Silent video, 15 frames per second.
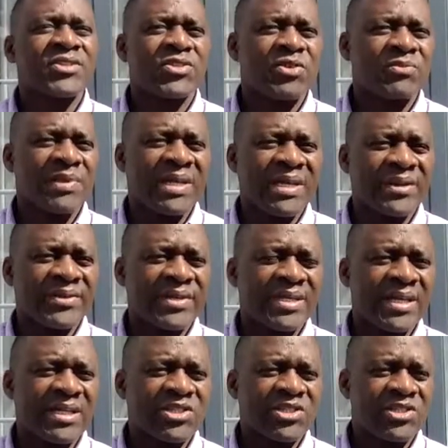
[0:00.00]
So
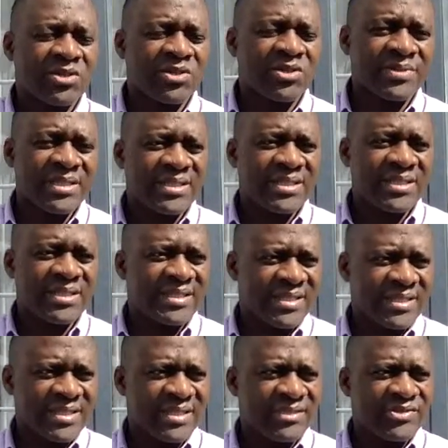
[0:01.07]
Malawi adopted the
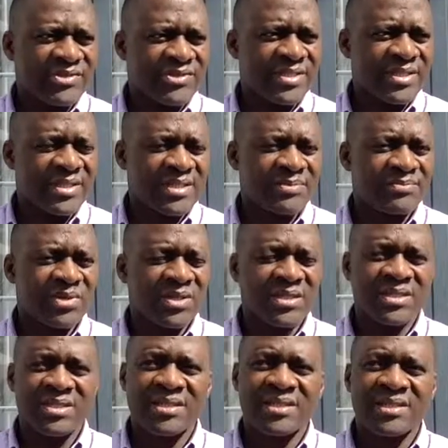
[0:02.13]
test and treat
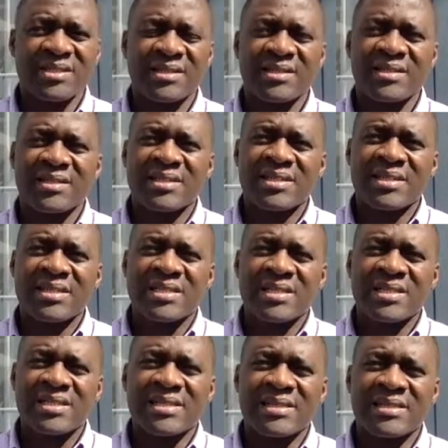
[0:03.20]
policy,
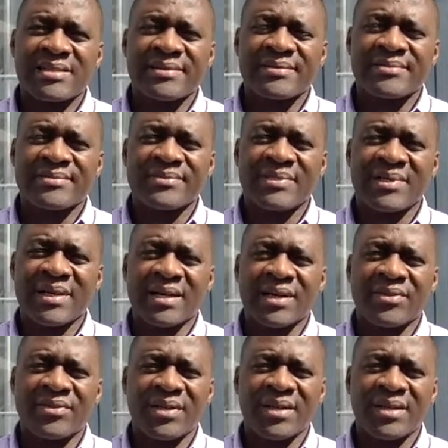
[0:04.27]
um, I
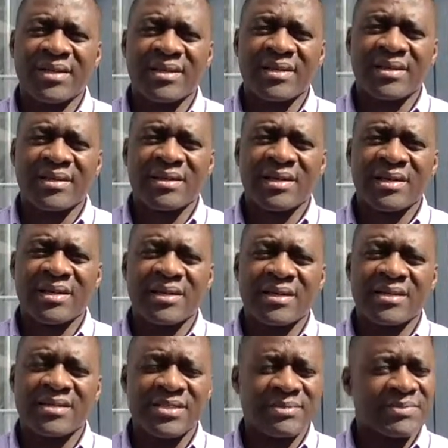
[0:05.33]
think,
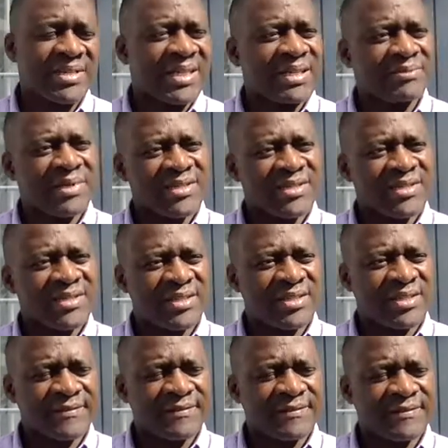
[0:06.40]
uh, sometime last year.